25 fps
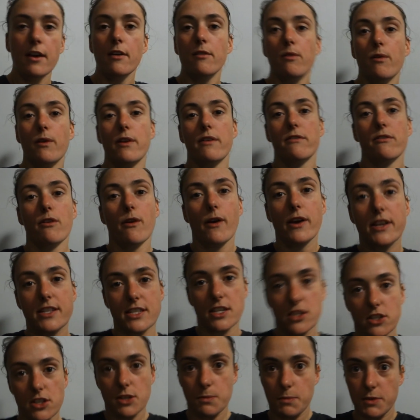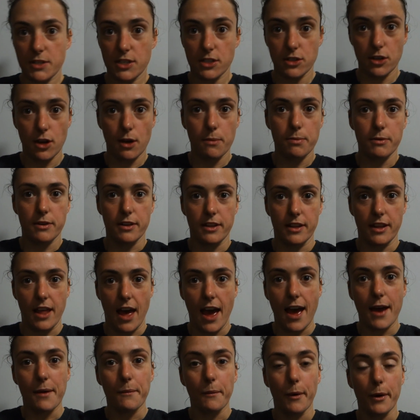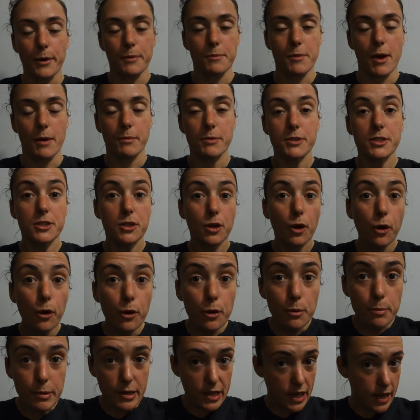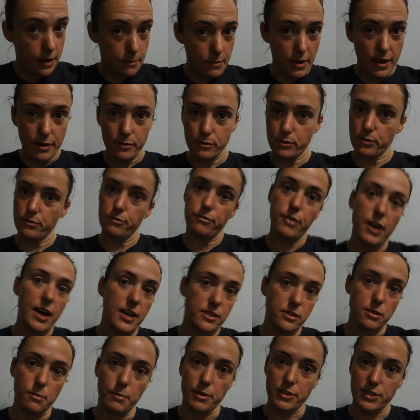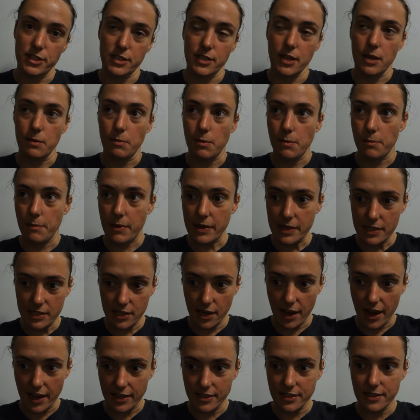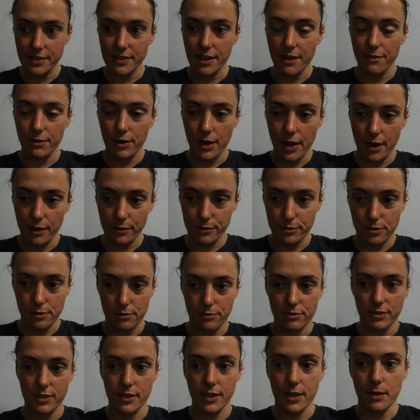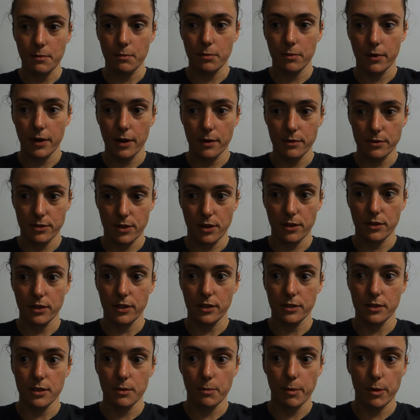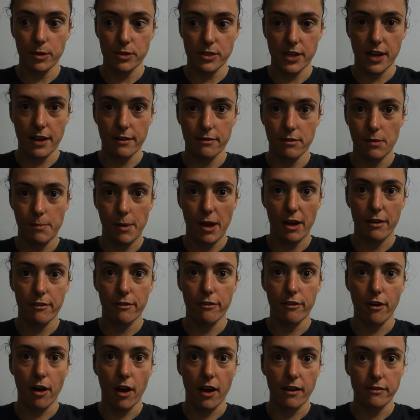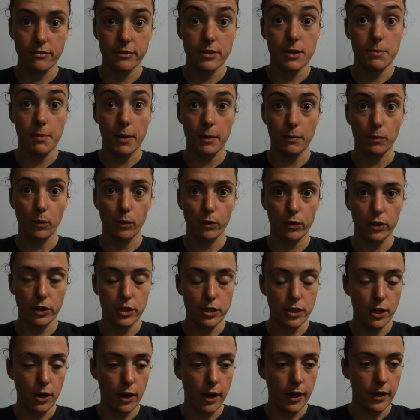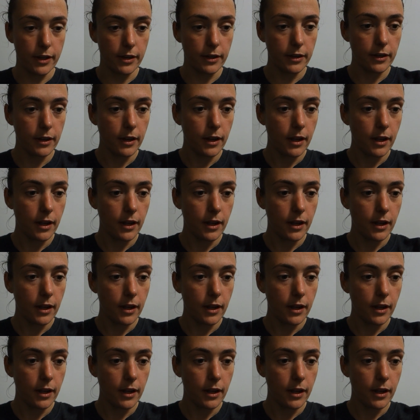for whatever reason, she misinterpreted that and woke me up at 2 p.m. and it was far too much sleep. It means I had 7 hours of sleep when I was only supposed to have about five to make me really tired.